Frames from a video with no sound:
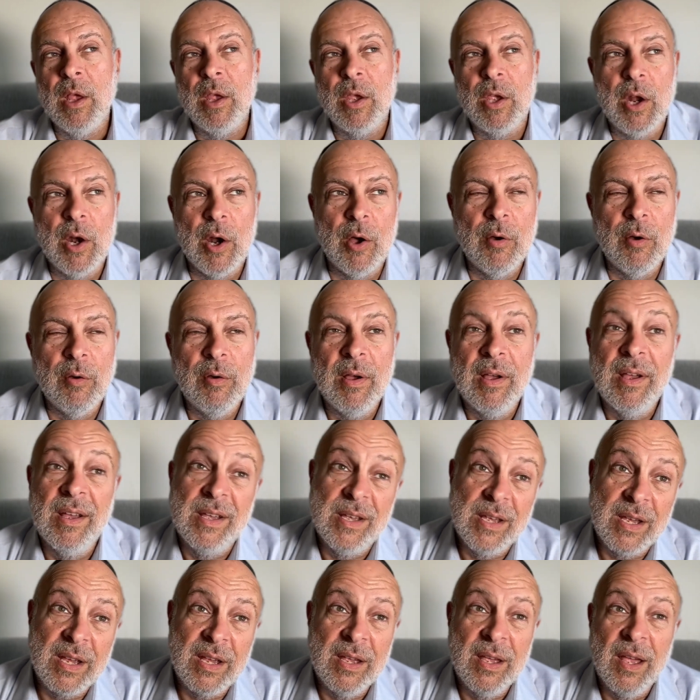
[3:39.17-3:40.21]
You know,
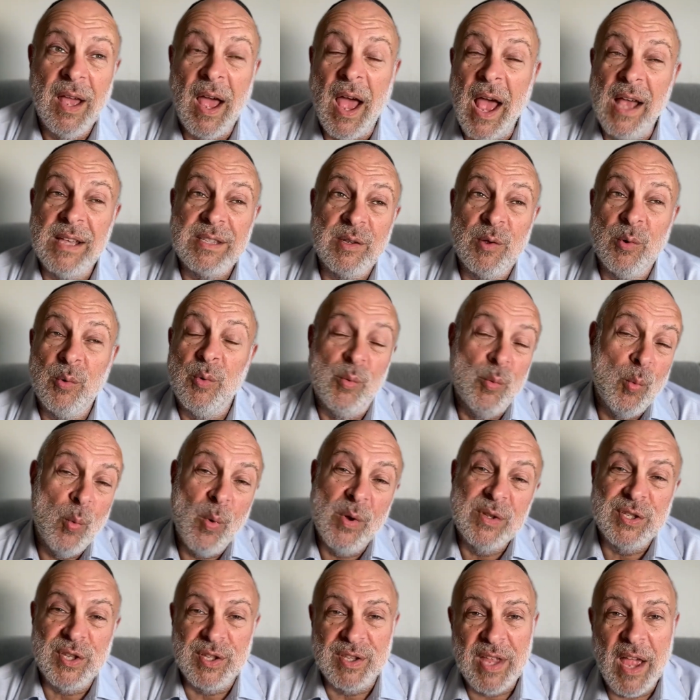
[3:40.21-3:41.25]
has,
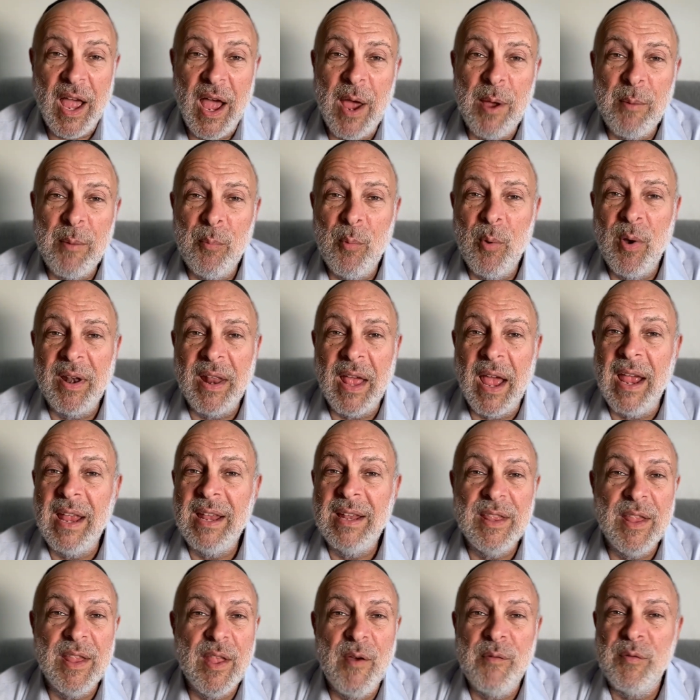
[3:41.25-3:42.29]
was a time when I
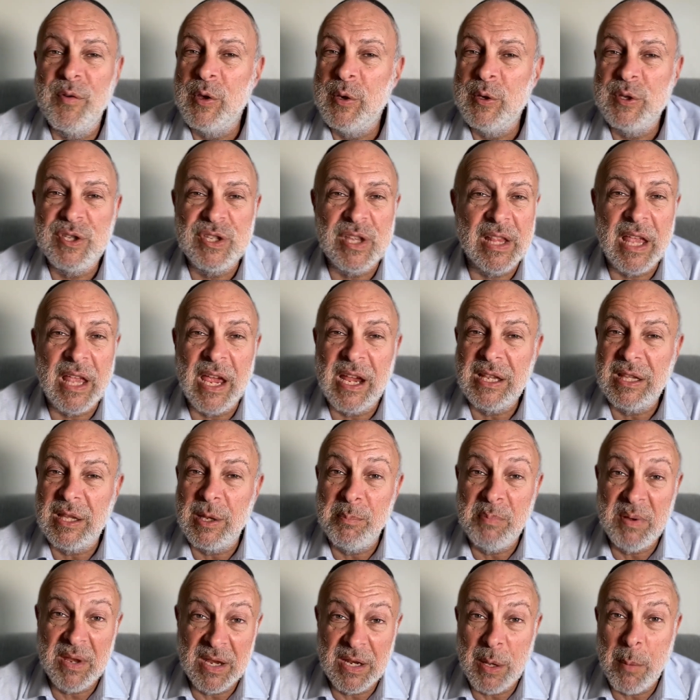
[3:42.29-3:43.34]
never used to like to
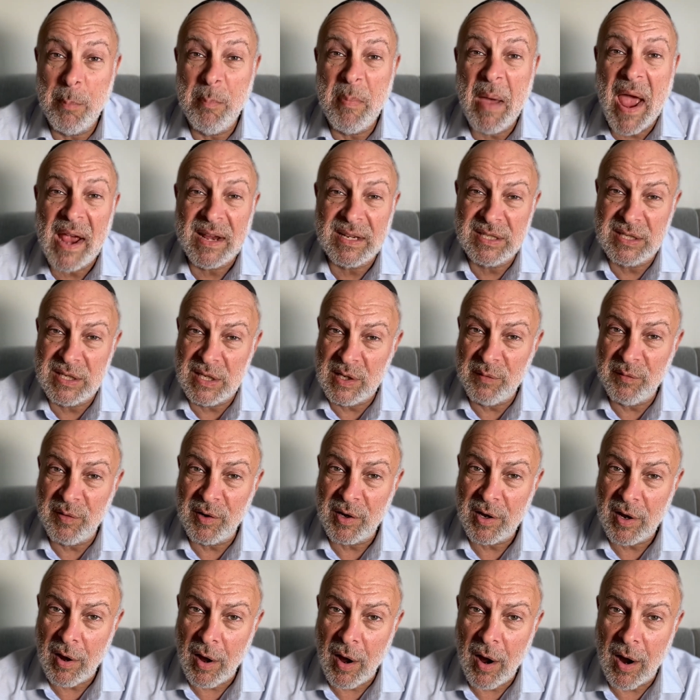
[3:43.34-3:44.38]
be in the back seat of a
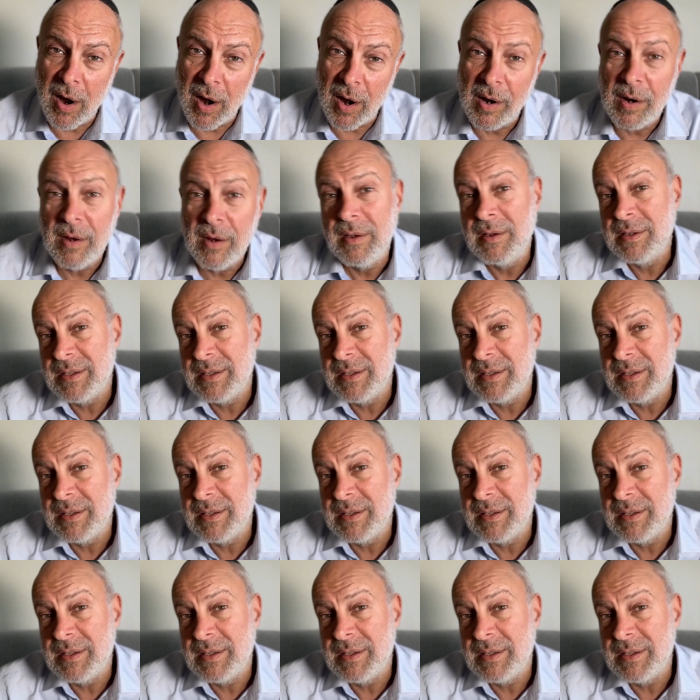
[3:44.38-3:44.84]
car.